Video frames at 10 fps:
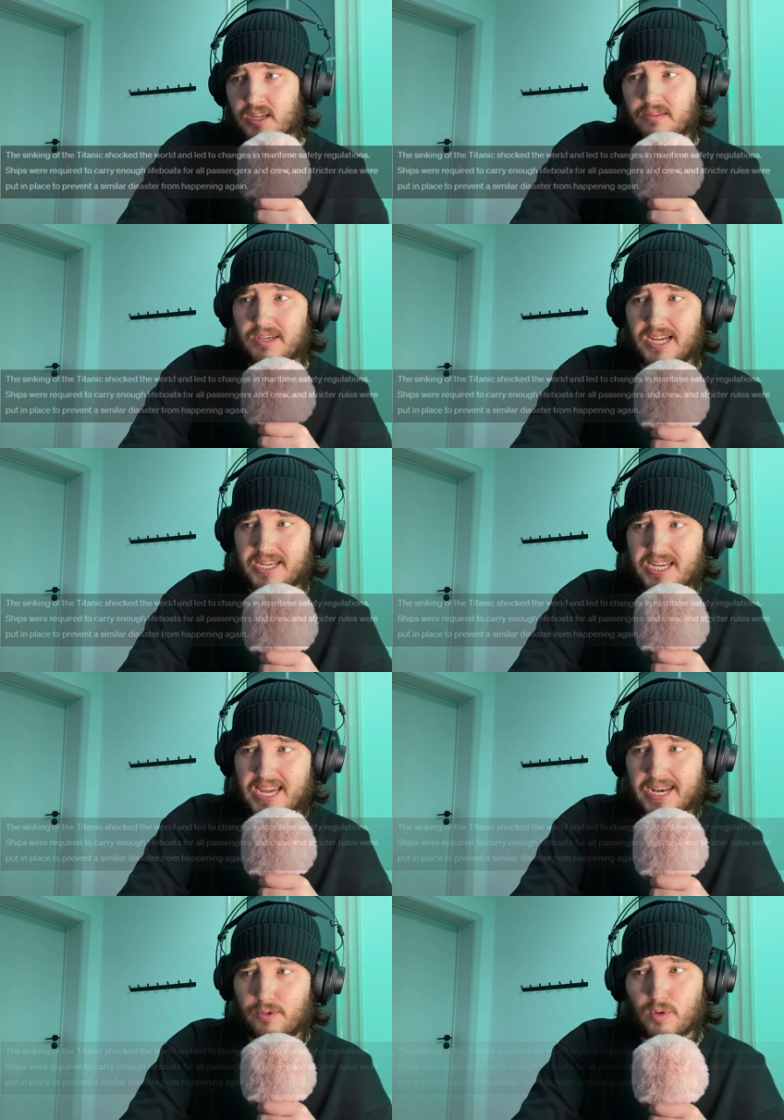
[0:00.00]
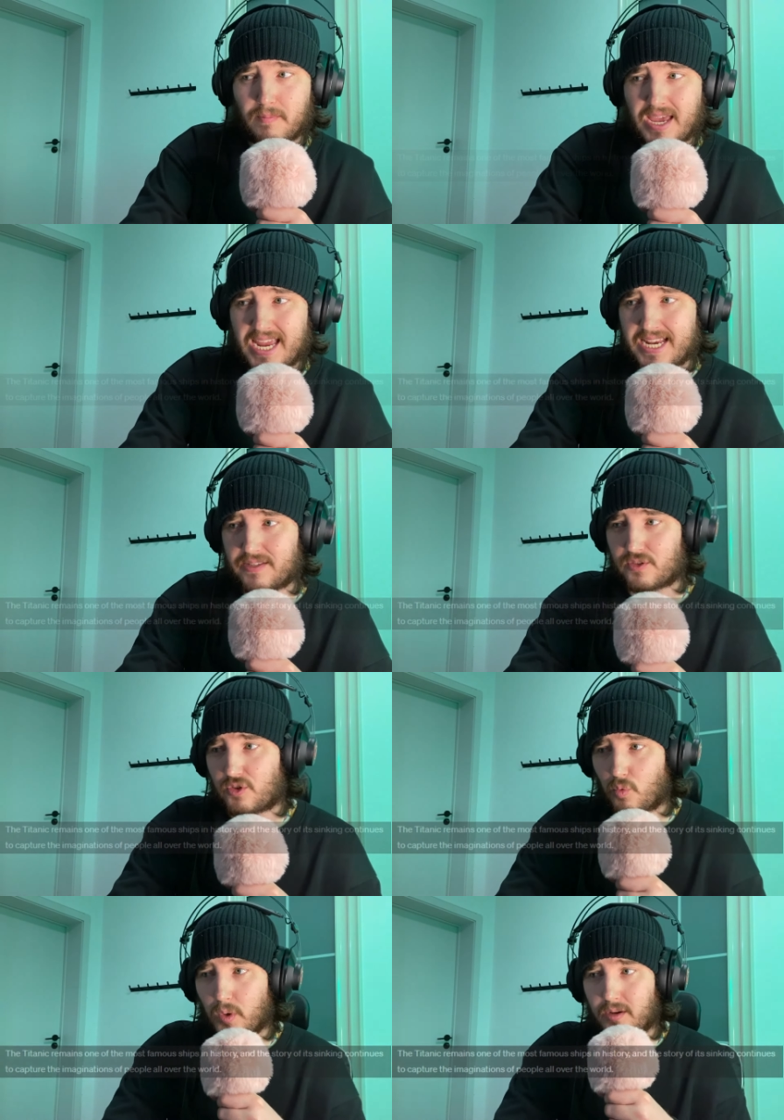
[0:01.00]
The Titanic
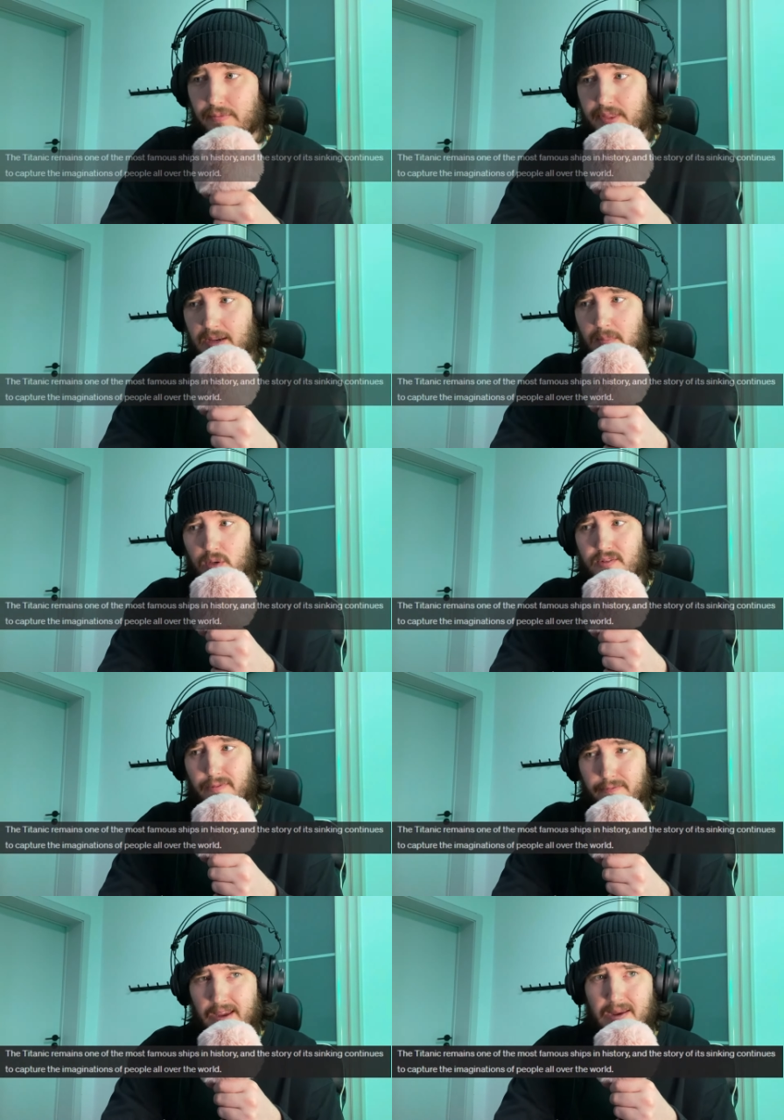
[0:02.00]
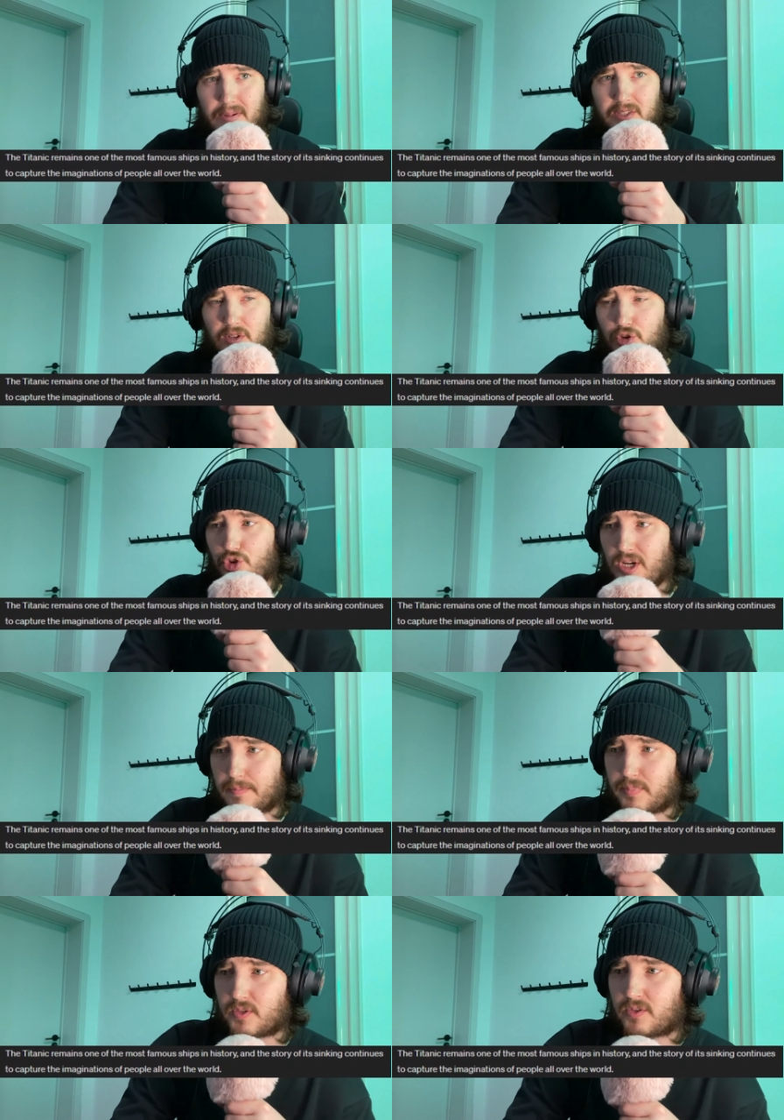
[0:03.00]
remains one of the most famous
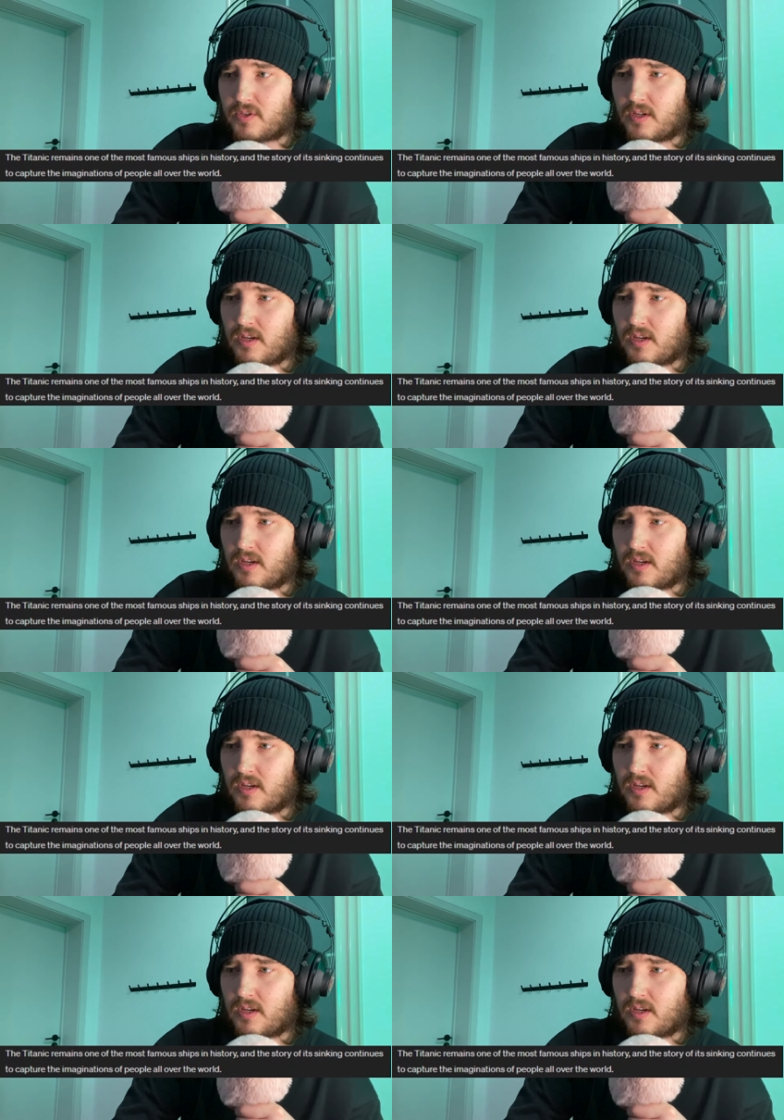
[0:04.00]
ships